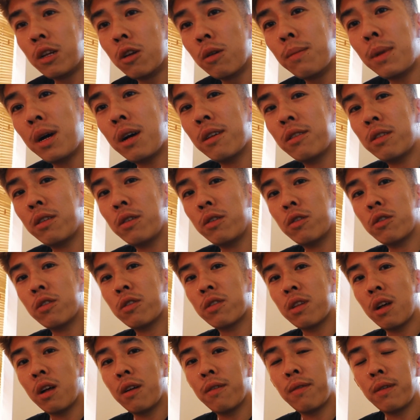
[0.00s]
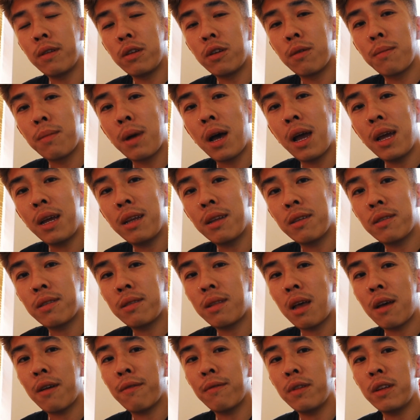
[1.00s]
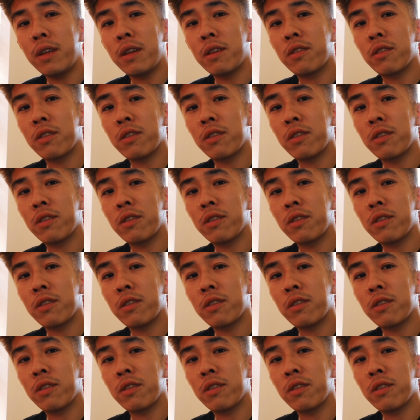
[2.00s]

You know, mastering yourself and your mind is definitely a